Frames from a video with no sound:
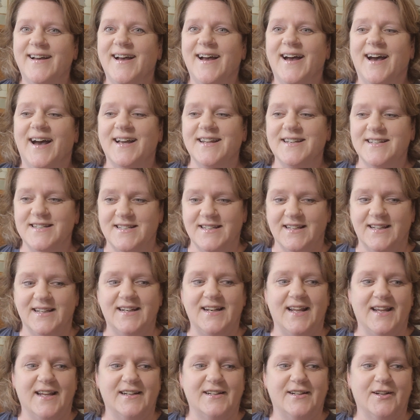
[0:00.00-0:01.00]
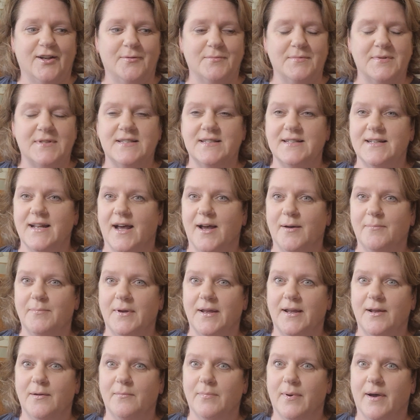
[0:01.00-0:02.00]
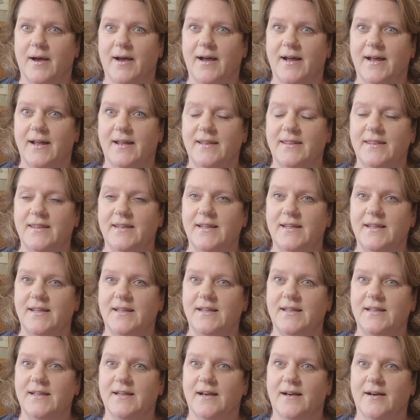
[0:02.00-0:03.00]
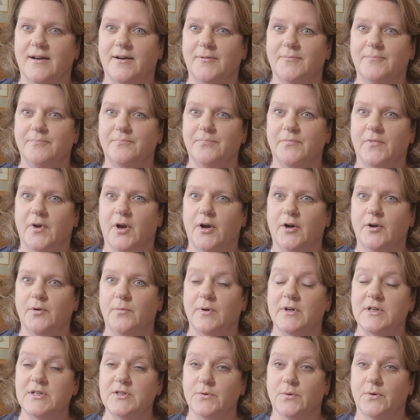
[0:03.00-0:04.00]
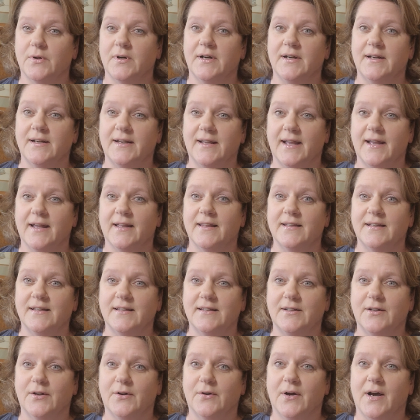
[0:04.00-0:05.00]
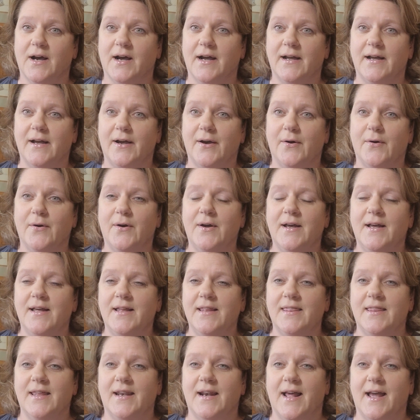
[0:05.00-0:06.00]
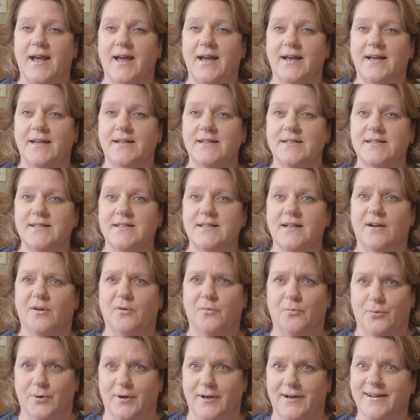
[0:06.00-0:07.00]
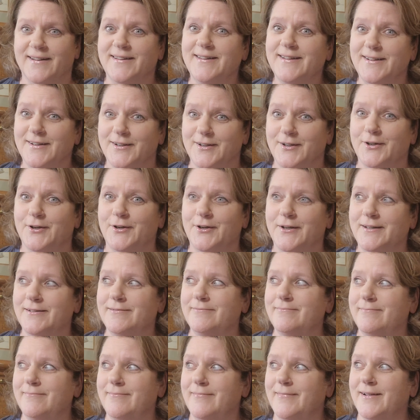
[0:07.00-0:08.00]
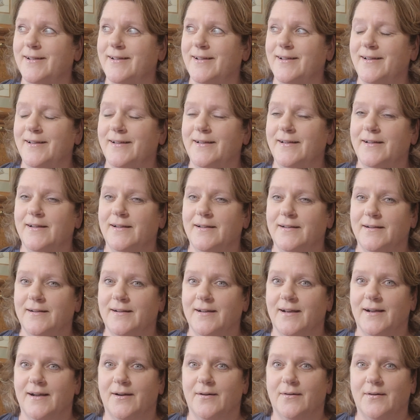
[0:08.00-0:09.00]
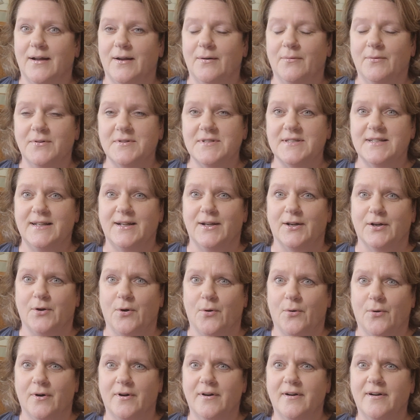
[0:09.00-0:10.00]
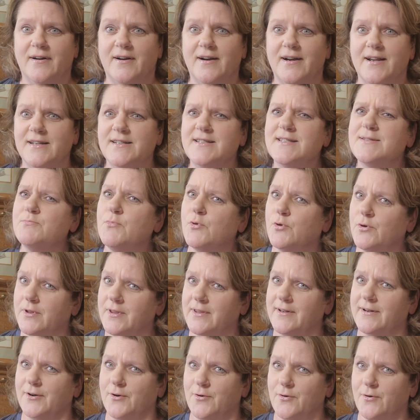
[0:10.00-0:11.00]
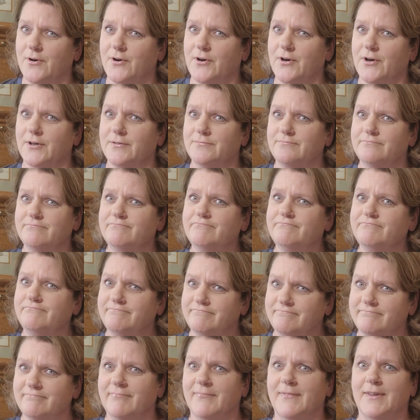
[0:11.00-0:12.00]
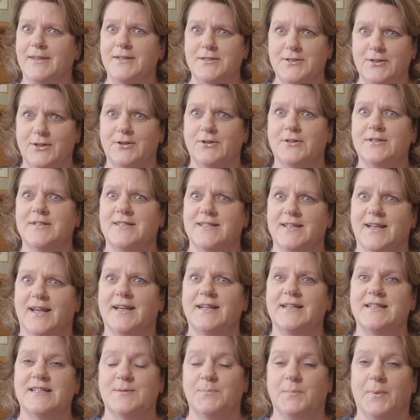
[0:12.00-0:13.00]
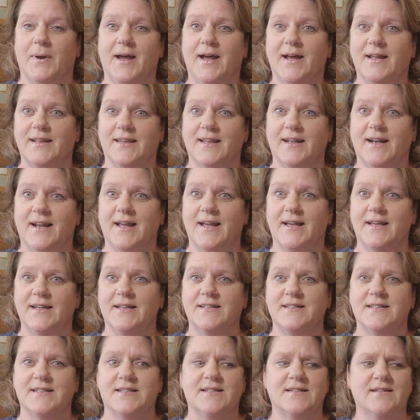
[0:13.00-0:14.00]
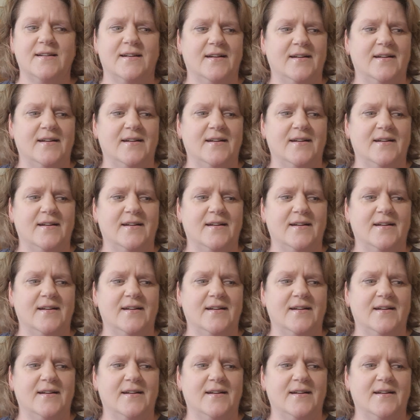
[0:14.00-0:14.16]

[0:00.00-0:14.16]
I did end up stopping by the hardware store in Galion, Ohio, that has a really good, I won't say a corner. It's more than a corner. It's a good sized spot that has